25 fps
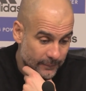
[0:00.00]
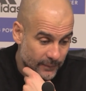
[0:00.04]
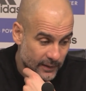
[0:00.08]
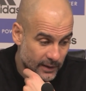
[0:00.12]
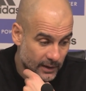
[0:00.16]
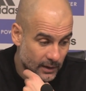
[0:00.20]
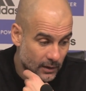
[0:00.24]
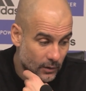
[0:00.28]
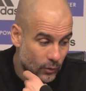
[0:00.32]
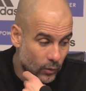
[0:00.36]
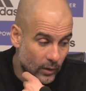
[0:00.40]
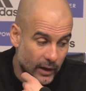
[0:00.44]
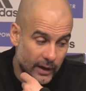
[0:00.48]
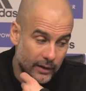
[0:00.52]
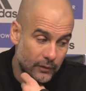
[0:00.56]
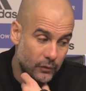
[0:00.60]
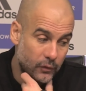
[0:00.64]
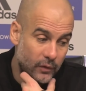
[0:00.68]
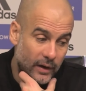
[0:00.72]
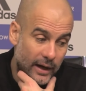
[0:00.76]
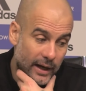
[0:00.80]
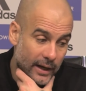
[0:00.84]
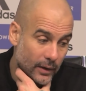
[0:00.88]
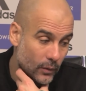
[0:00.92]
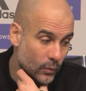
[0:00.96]
and
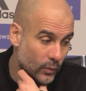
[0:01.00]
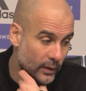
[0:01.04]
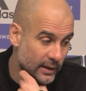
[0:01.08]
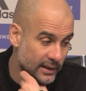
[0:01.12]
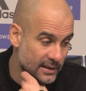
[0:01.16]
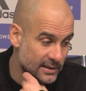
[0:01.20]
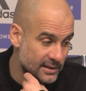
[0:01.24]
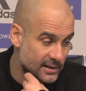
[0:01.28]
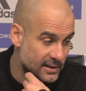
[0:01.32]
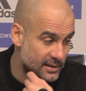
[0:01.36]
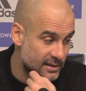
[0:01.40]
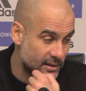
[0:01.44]
clarify when is the